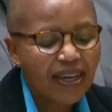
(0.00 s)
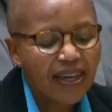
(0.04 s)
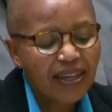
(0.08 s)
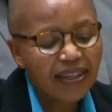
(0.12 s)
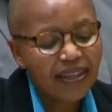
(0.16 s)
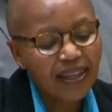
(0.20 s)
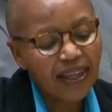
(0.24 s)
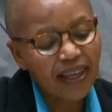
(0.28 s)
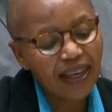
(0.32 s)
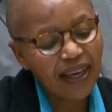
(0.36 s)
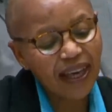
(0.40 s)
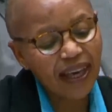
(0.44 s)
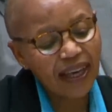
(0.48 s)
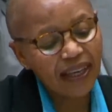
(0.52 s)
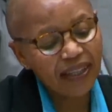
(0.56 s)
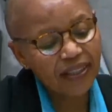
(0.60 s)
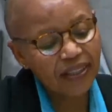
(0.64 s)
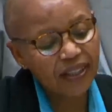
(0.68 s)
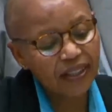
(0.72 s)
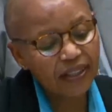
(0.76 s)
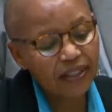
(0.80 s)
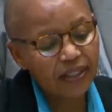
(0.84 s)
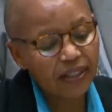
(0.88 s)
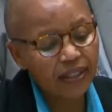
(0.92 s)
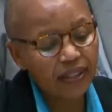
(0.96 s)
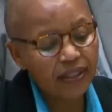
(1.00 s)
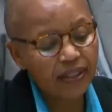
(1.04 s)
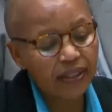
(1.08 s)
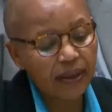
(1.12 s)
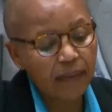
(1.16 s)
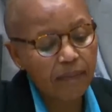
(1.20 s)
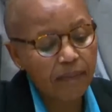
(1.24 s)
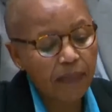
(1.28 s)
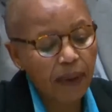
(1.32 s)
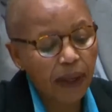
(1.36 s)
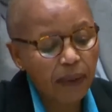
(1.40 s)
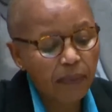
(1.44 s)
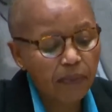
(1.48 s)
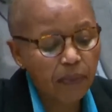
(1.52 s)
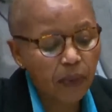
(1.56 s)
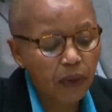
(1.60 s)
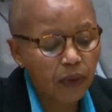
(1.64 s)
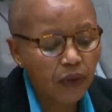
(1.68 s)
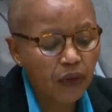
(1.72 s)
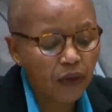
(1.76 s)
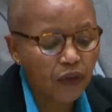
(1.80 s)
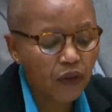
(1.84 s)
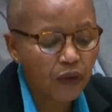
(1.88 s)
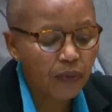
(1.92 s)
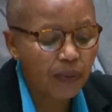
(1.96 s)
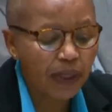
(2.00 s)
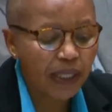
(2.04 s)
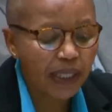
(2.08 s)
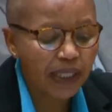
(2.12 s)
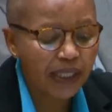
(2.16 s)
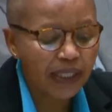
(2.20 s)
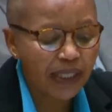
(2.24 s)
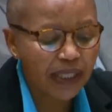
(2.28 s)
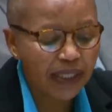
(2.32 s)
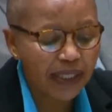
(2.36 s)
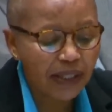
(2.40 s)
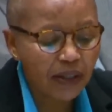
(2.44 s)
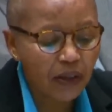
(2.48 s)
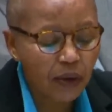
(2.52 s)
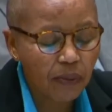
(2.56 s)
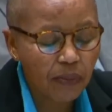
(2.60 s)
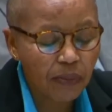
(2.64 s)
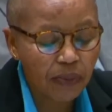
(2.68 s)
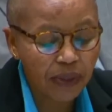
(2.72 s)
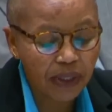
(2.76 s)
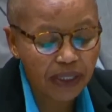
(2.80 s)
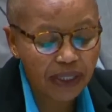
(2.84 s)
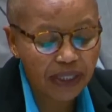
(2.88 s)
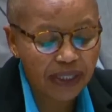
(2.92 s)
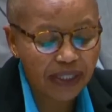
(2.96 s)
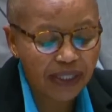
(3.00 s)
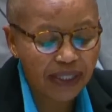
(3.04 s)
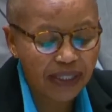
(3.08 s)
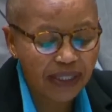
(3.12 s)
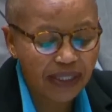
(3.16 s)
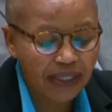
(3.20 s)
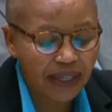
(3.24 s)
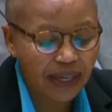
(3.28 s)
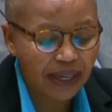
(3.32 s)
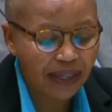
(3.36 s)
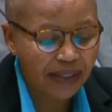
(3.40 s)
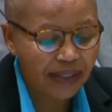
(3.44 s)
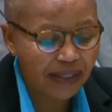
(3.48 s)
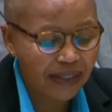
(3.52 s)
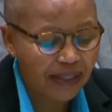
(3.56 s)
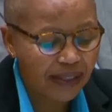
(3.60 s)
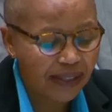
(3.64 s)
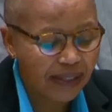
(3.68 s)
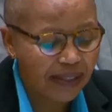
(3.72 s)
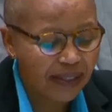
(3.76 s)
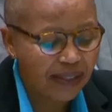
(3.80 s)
The agency is the backbone of humanitarian operations in Gaza,